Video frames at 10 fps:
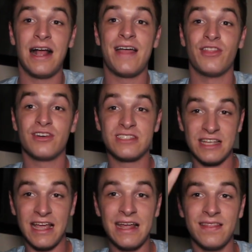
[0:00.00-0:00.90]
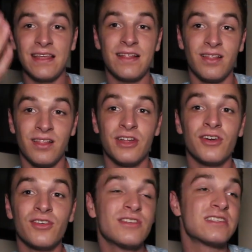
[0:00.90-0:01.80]
and they're saying the
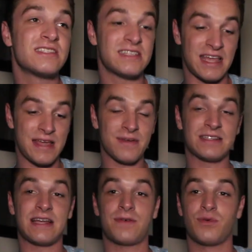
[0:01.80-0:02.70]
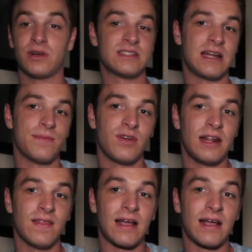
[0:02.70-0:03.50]
literal same exact words that I'm reading.